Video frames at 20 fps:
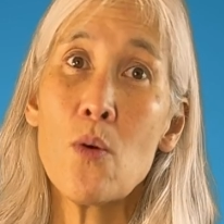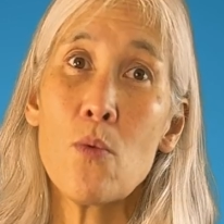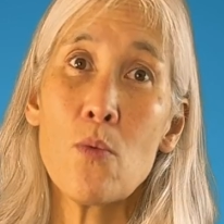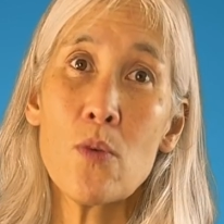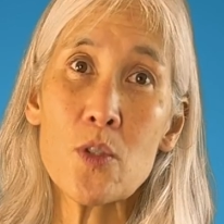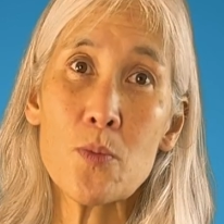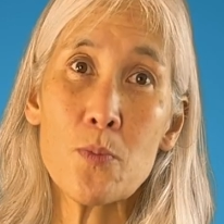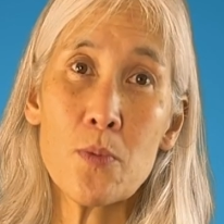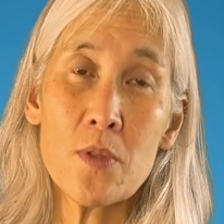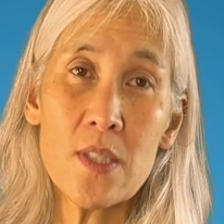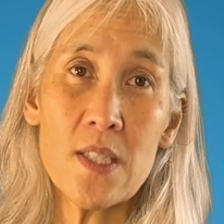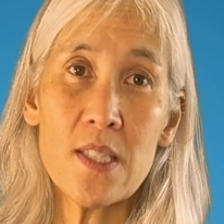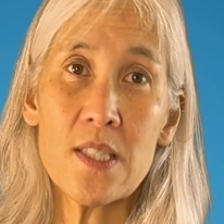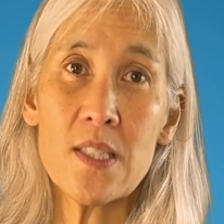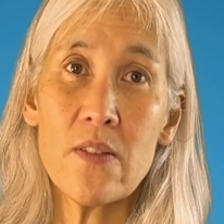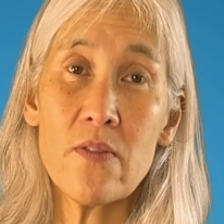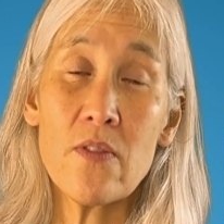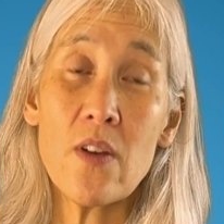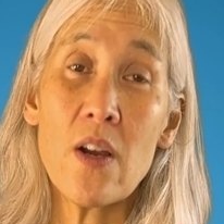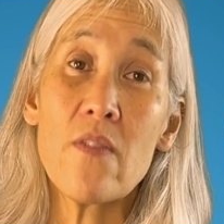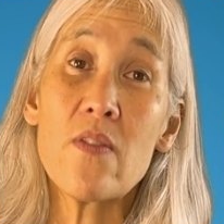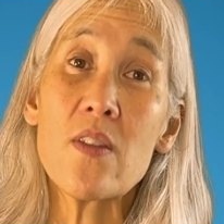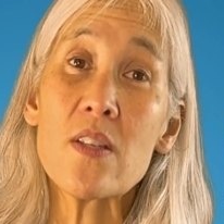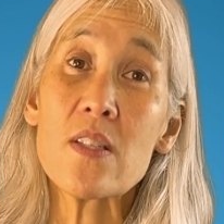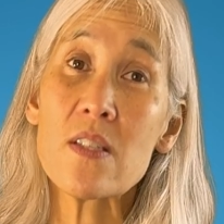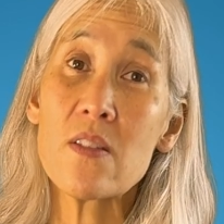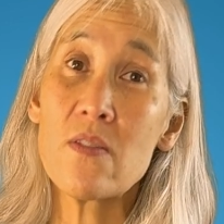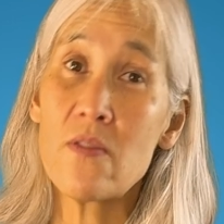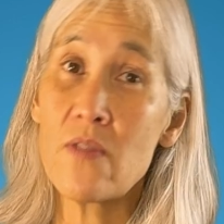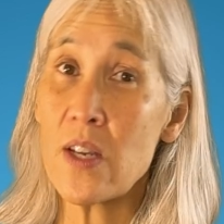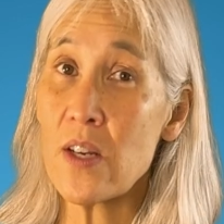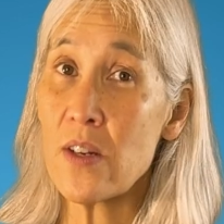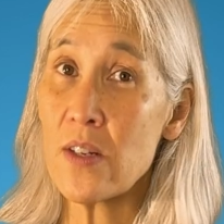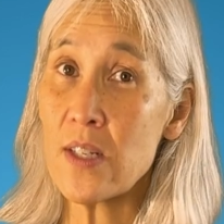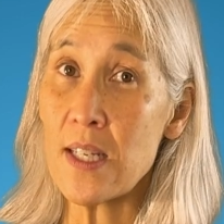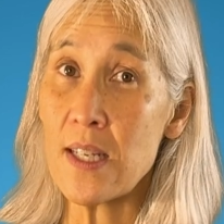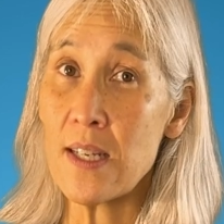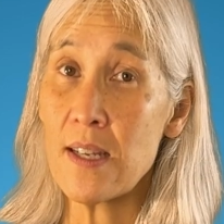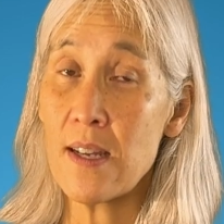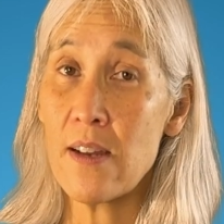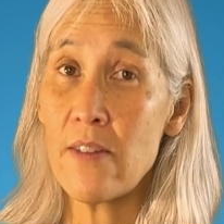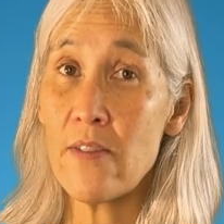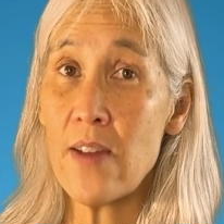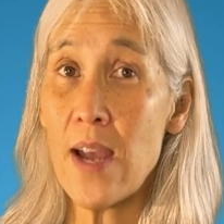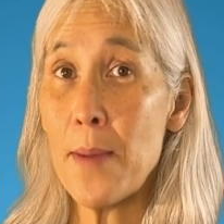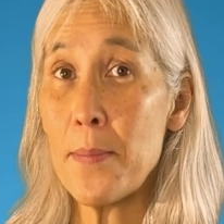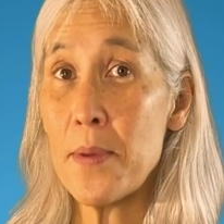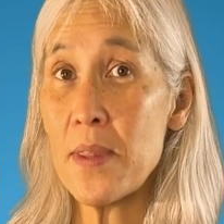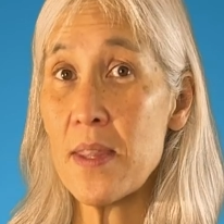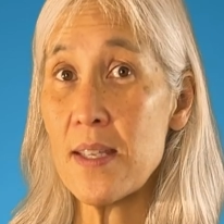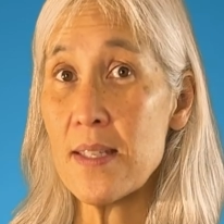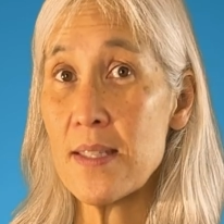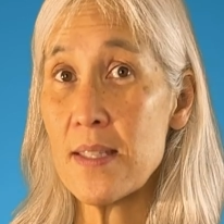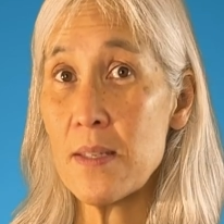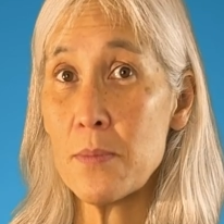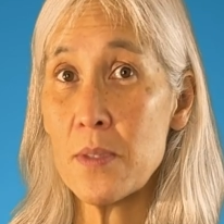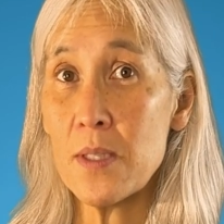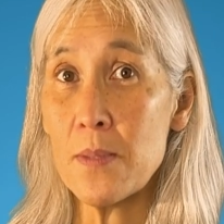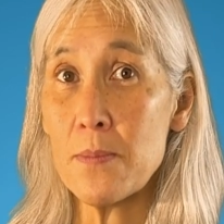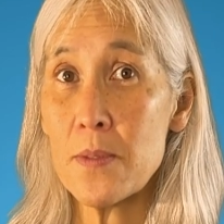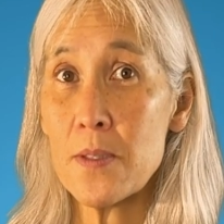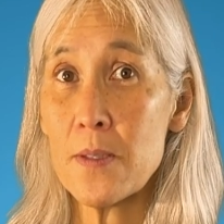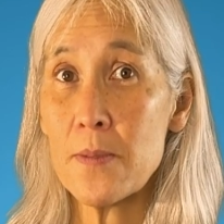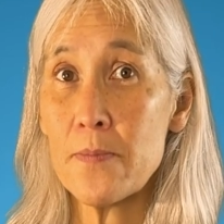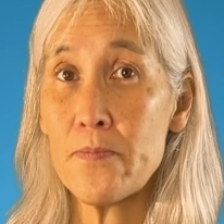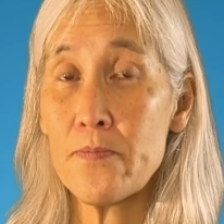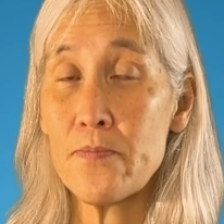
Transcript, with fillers: was predictive of the severity of apathy symptoms.